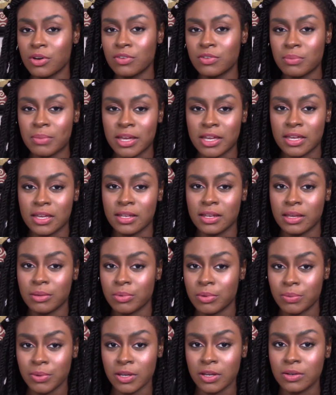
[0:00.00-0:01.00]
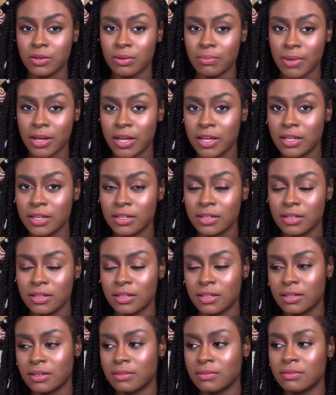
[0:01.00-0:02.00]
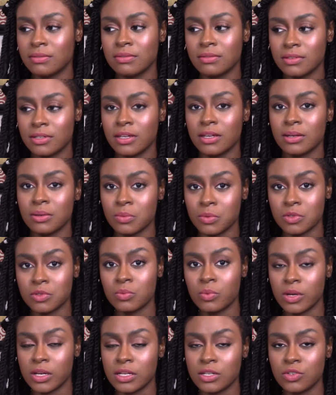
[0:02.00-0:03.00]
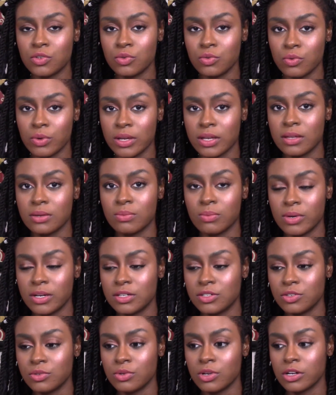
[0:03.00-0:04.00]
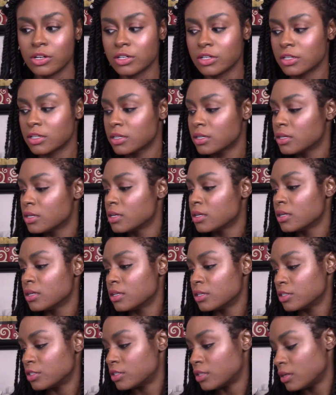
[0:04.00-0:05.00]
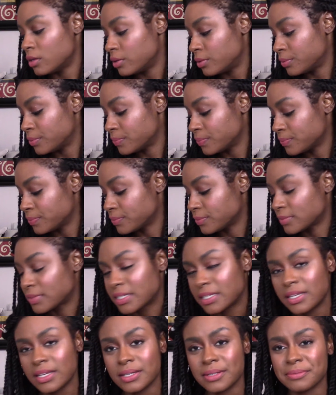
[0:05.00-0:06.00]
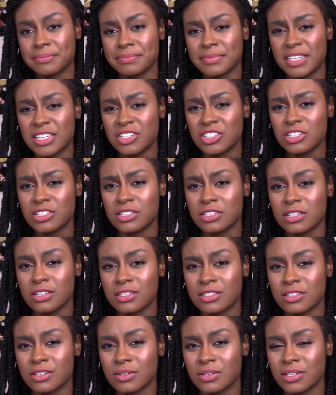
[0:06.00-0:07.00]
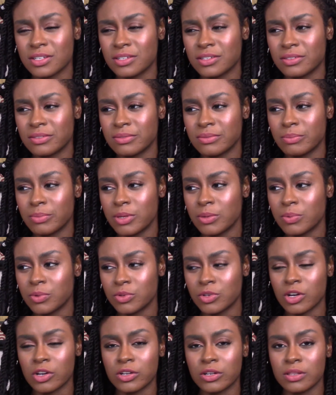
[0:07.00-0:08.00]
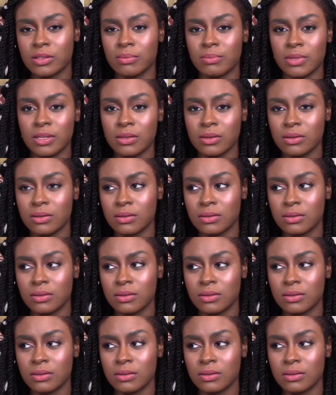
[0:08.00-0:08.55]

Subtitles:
in my hand, like prepared to buy it, and yeah, it was way too red, way too dark. So yeah, it just sucks though that people darker than me